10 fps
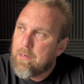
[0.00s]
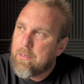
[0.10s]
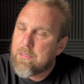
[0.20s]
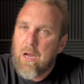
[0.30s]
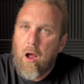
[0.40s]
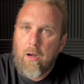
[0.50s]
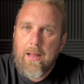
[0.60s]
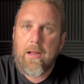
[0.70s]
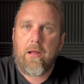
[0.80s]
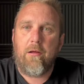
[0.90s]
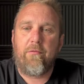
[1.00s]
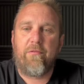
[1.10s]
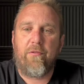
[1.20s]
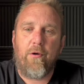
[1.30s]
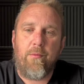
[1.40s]
guitar lick
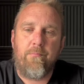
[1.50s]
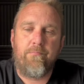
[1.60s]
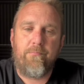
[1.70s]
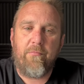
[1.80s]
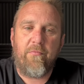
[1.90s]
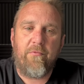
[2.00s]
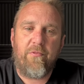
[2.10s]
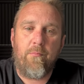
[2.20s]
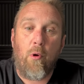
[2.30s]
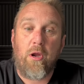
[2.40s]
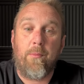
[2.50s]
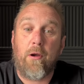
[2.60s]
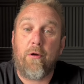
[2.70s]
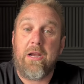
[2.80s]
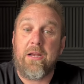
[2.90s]
from Mike
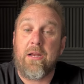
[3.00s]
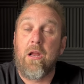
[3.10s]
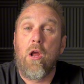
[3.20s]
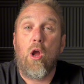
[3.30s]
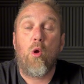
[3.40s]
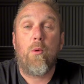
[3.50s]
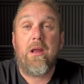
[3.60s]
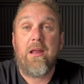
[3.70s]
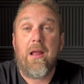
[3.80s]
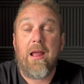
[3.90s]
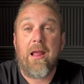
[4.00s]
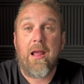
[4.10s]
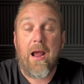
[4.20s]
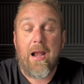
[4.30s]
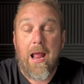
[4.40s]
McCready, who we hear
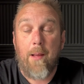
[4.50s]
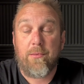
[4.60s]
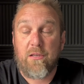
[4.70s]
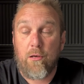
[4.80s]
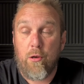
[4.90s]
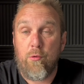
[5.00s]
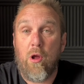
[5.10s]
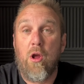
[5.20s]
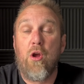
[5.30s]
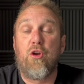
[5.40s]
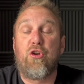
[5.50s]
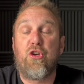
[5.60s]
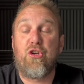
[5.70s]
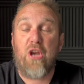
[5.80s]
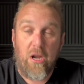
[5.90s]
an absolute
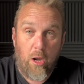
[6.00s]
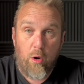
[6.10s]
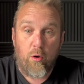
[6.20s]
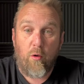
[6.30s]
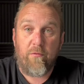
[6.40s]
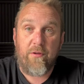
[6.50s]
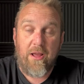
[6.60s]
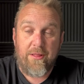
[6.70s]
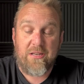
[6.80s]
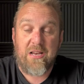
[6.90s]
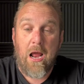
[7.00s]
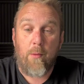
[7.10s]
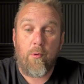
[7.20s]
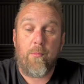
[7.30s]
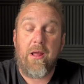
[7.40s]
shitload of in this
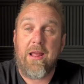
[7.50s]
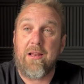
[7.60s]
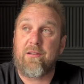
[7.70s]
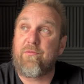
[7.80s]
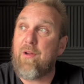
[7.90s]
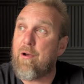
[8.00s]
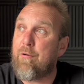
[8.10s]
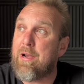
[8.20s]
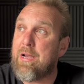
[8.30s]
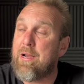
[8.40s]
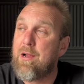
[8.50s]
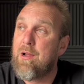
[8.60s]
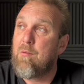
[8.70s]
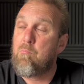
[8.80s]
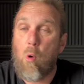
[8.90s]
album. It's very
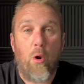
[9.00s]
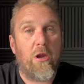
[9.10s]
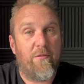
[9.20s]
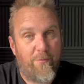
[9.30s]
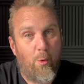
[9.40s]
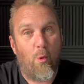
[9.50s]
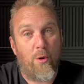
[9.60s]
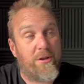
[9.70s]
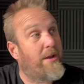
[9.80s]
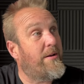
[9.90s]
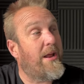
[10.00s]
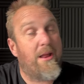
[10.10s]
Mike forward, and